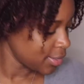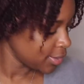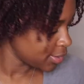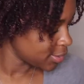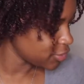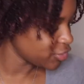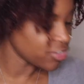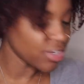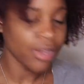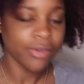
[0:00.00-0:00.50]

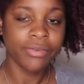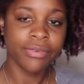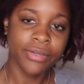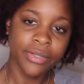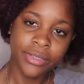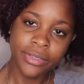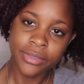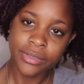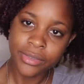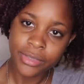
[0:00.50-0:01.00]
stuff
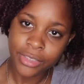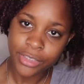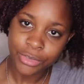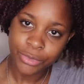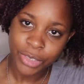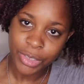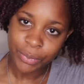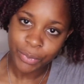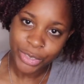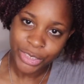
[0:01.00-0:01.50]
because you
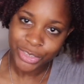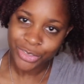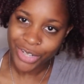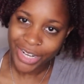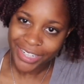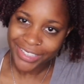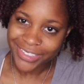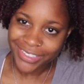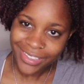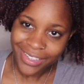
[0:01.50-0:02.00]
want to
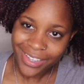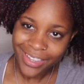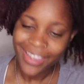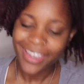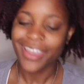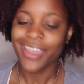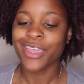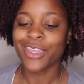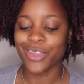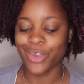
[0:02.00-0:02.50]
moisturize
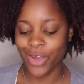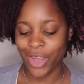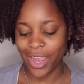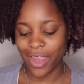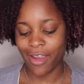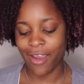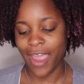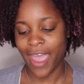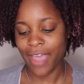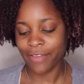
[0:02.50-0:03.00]
your
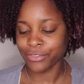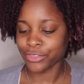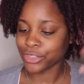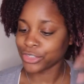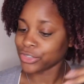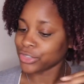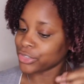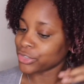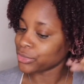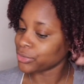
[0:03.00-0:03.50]
hair after you
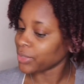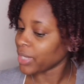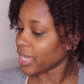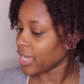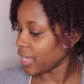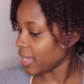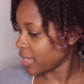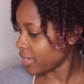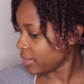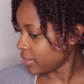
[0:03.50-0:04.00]
do
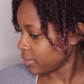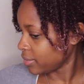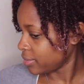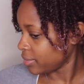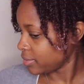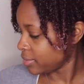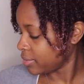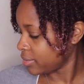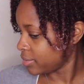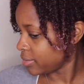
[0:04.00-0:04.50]
a
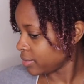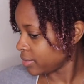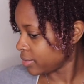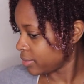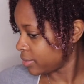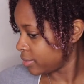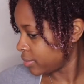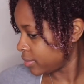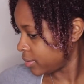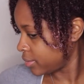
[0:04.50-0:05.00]

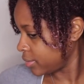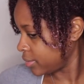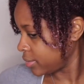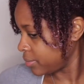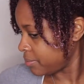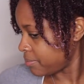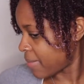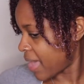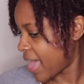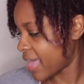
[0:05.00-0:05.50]

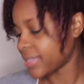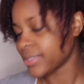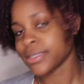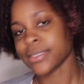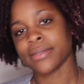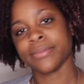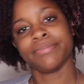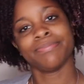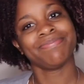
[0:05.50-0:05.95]
mask.